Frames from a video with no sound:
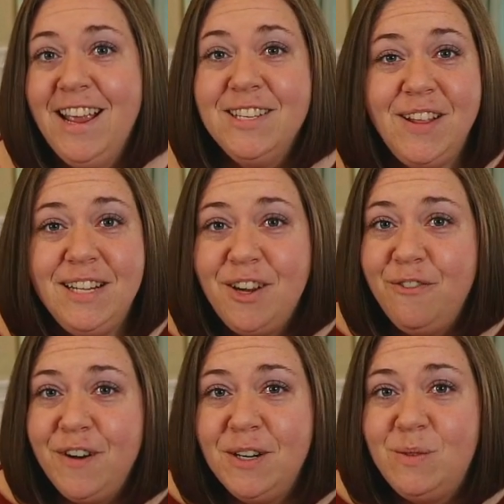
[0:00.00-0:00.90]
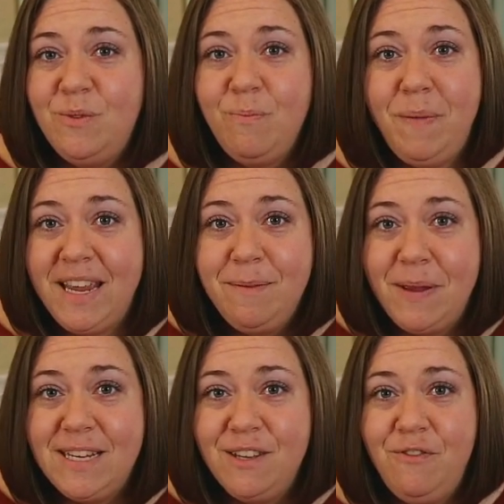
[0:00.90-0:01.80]
So that's our first big
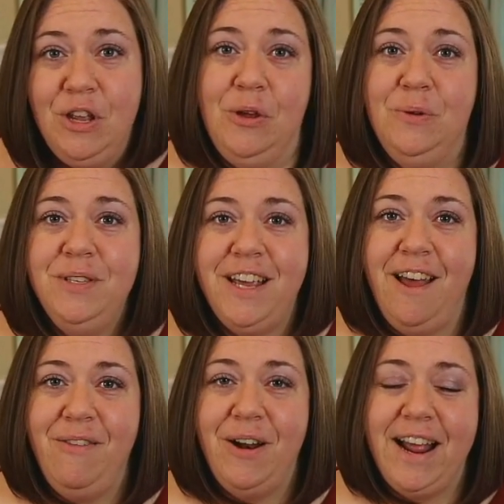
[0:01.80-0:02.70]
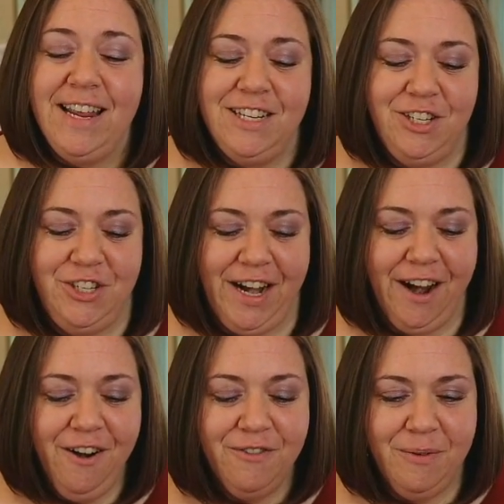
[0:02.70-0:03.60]
piece of news that I get to
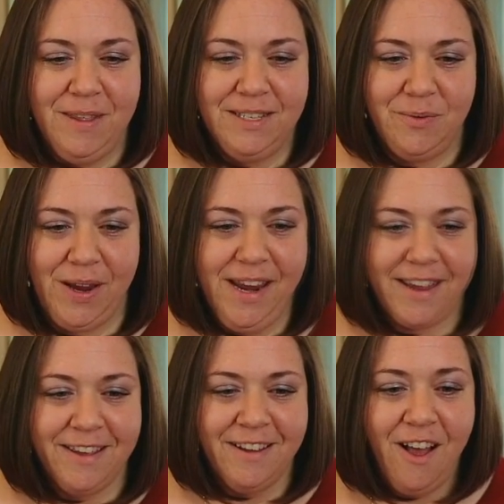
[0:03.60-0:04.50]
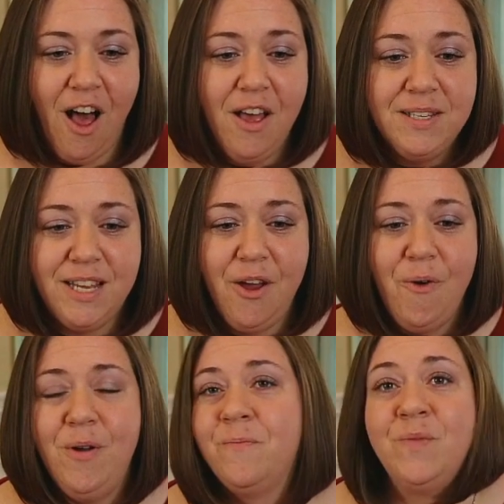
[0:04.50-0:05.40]
share from this week.
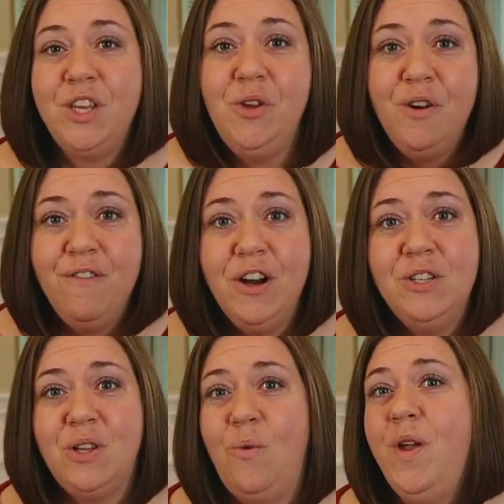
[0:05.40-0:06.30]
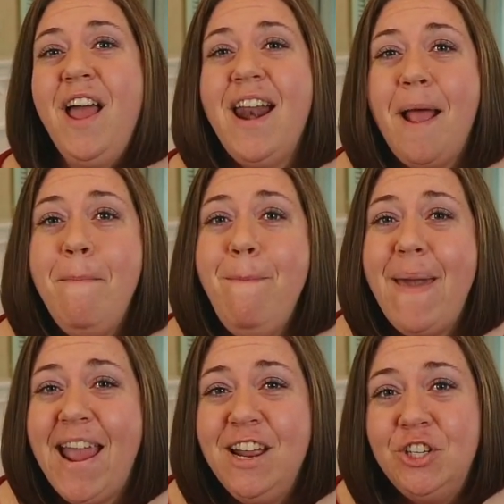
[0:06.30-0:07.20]
Also, Universal. We got a
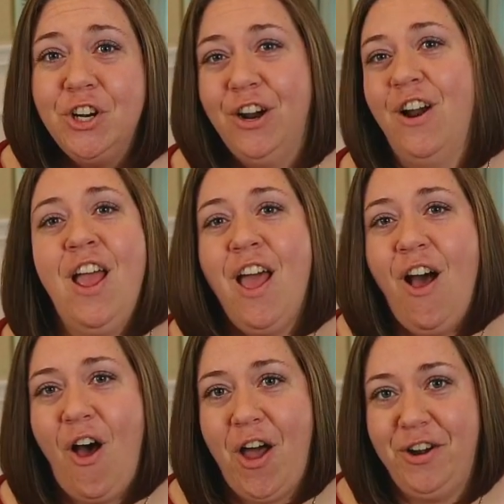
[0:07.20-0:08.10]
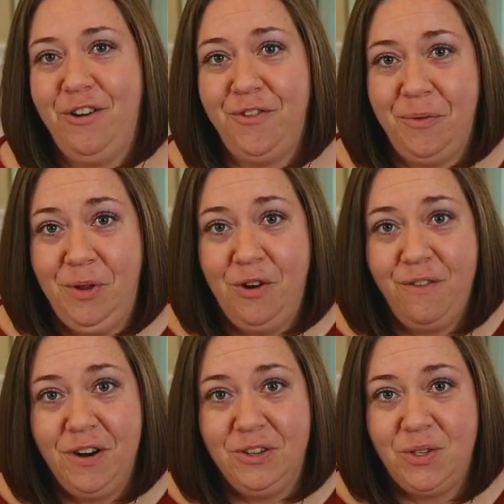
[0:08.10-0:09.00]
major honor from
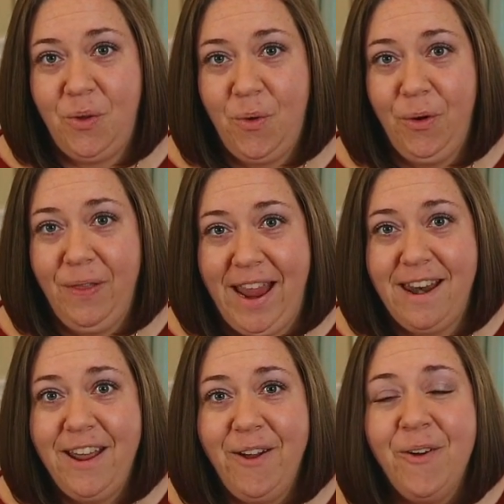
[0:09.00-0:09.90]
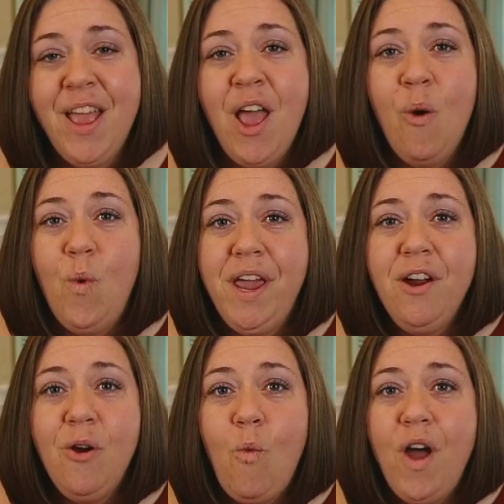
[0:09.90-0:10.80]
Universal Orlando. We
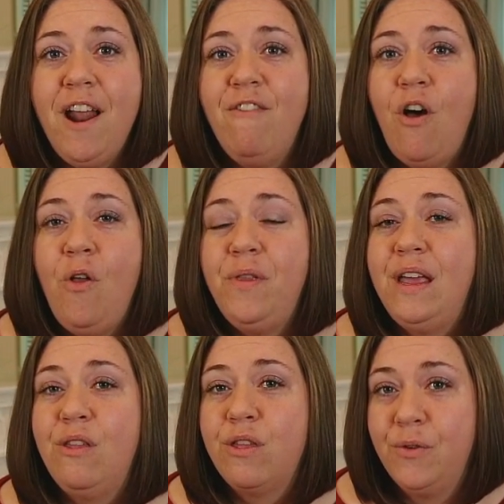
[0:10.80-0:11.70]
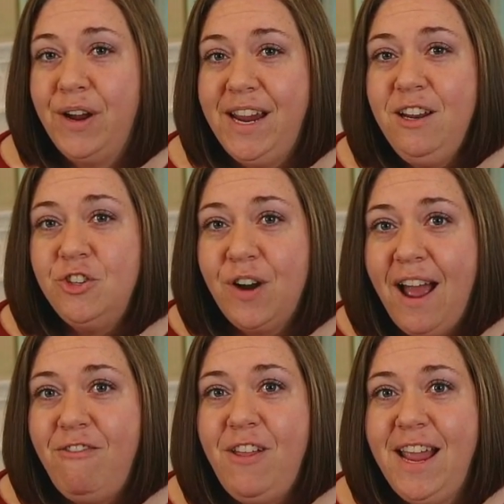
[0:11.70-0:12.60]
are one of only 3
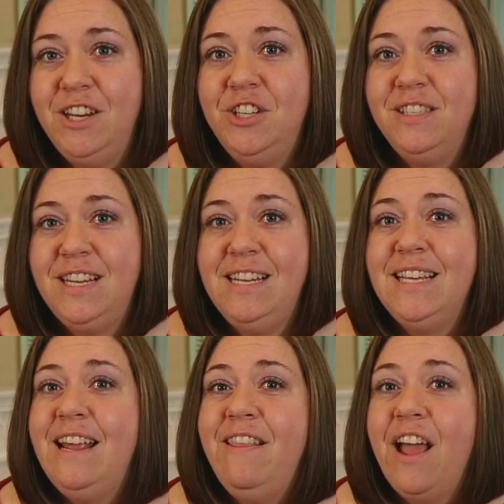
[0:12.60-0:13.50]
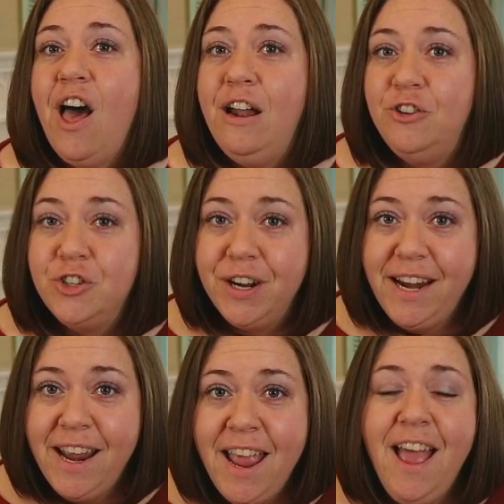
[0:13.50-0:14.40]
travel agencies in the
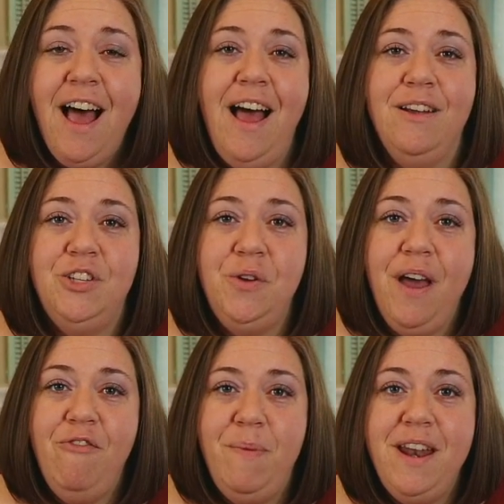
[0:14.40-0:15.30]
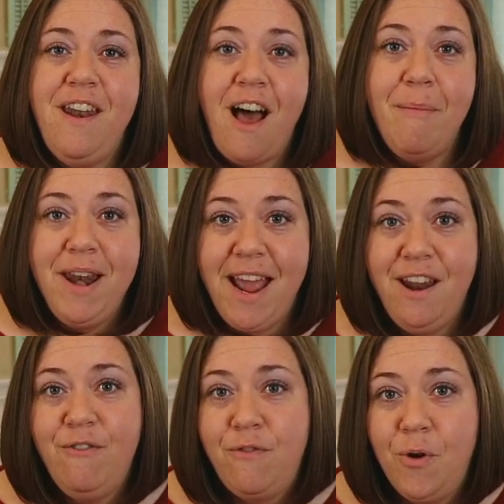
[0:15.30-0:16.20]
country to have been
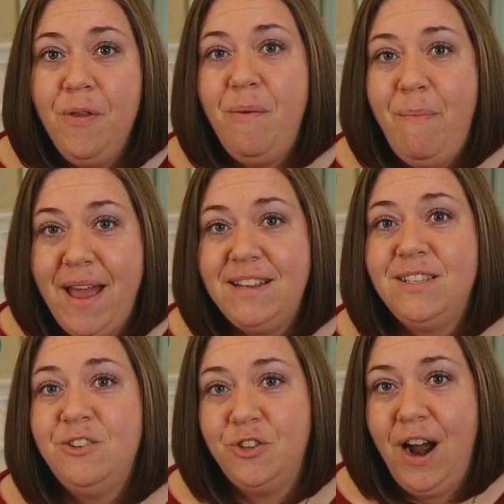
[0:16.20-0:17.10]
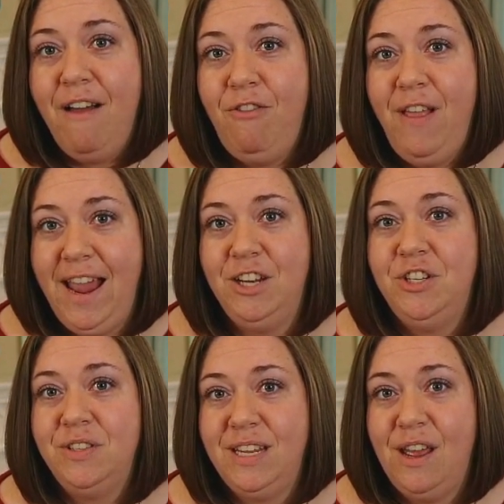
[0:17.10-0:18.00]
nominated for the Best Travel
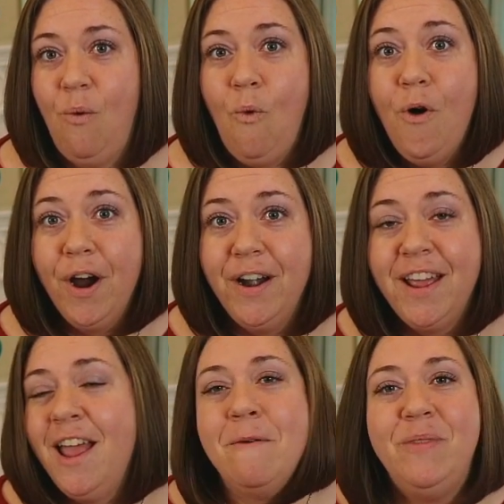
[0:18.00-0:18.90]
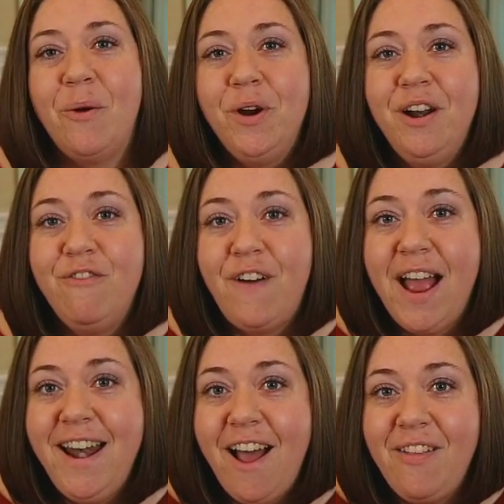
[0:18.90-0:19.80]
Agency Award. Now, we're going to
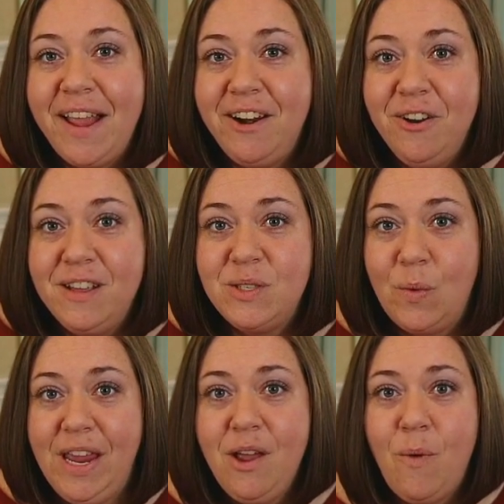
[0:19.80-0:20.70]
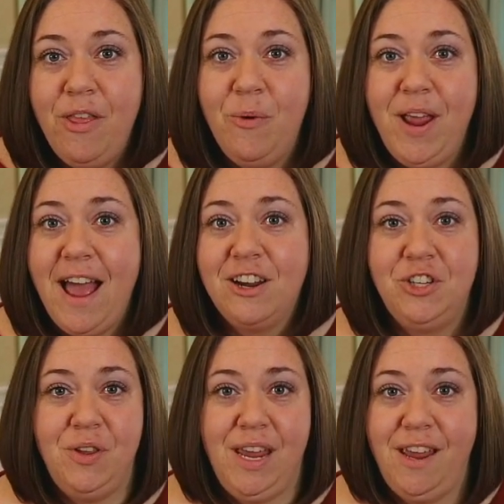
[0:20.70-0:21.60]
find out later this week whether we
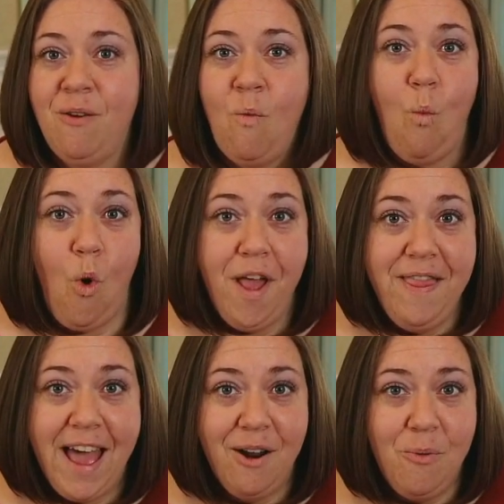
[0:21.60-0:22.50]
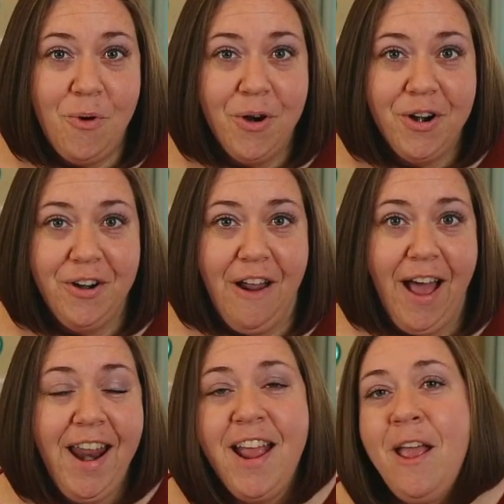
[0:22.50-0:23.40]
actually won that award or
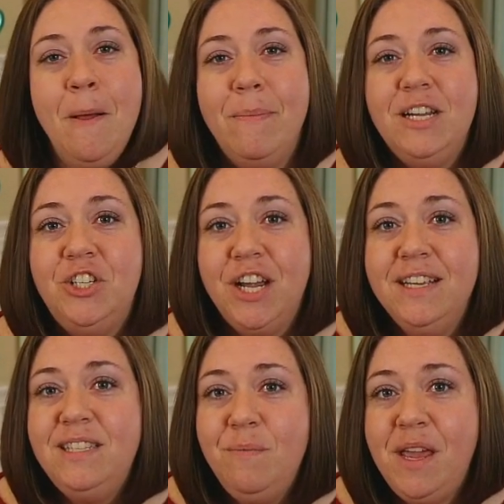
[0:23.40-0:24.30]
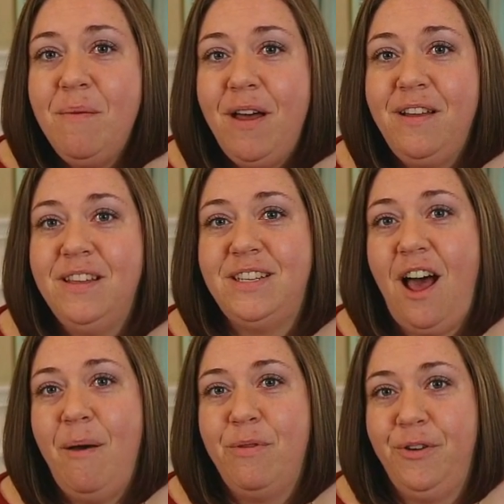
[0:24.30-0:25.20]
not, but just to be among the
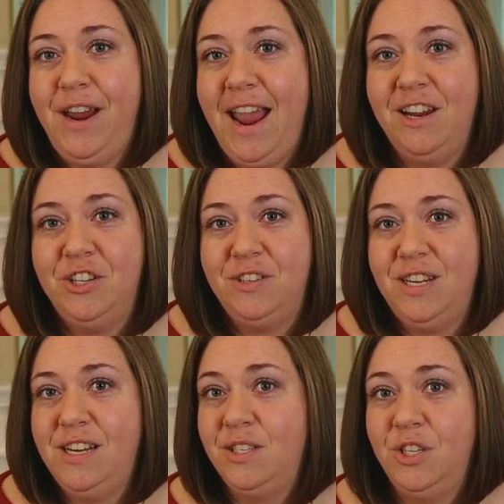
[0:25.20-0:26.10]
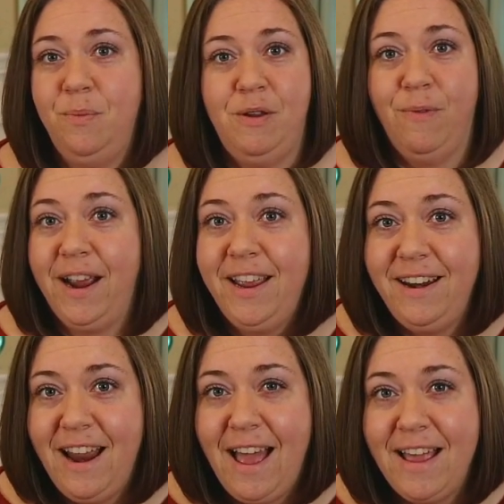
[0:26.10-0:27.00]
top 3 agencies to be
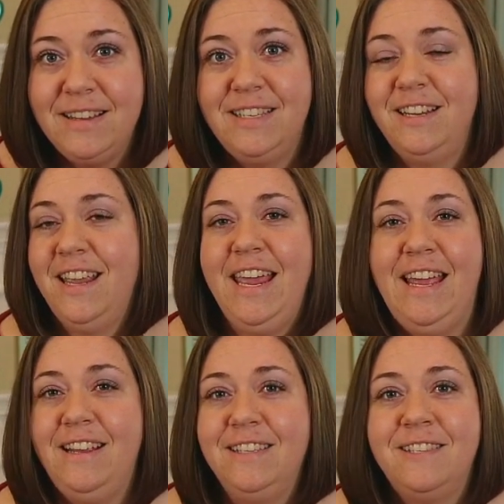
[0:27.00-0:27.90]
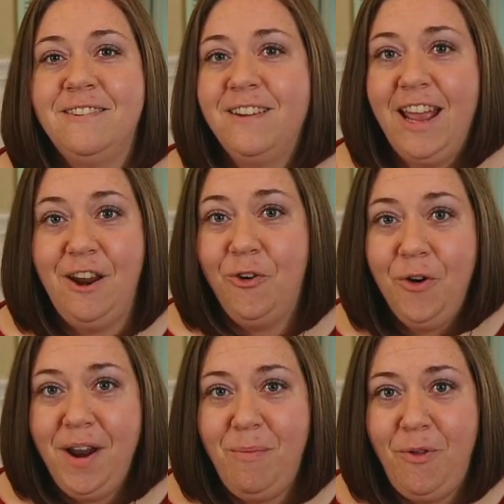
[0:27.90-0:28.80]
recognized is an
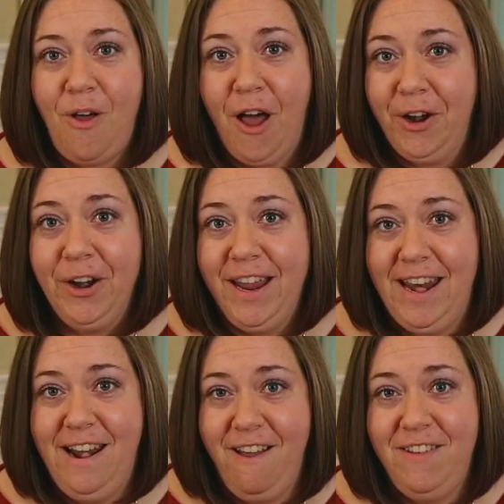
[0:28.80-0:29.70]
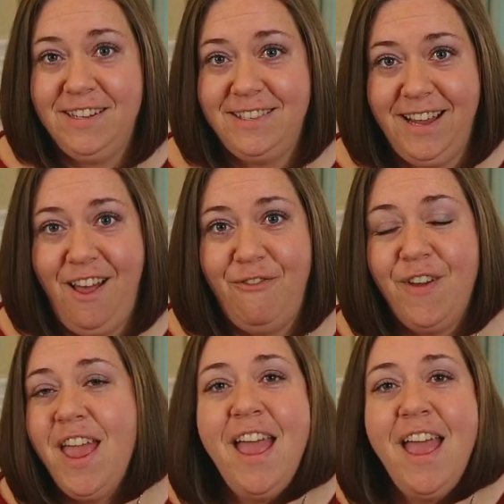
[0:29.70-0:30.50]
incredible honor in and of itself.